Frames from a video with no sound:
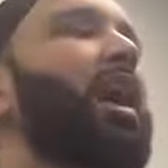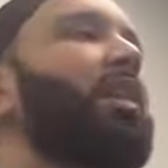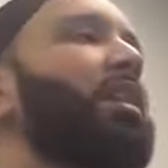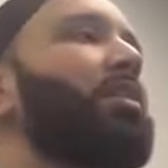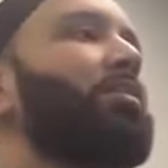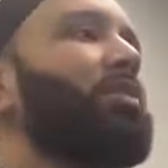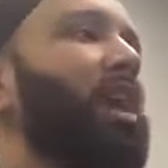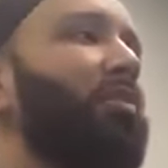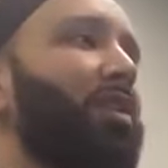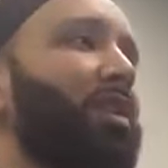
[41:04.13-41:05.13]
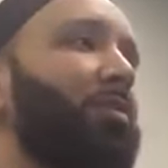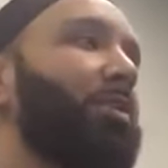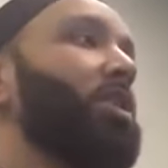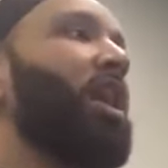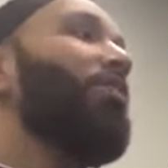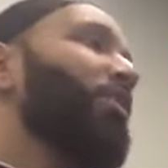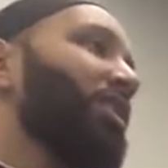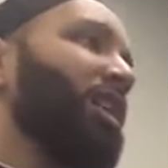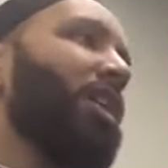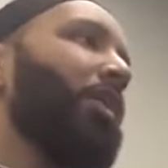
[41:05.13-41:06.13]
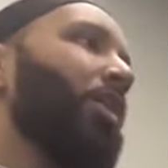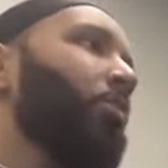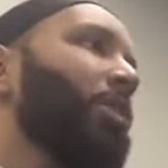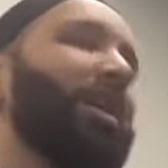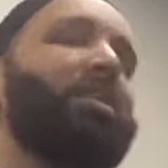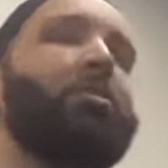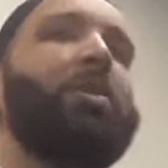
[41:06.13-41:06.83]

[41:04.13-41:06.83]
in the hadith of Ja'far, when Ja'far anhu passed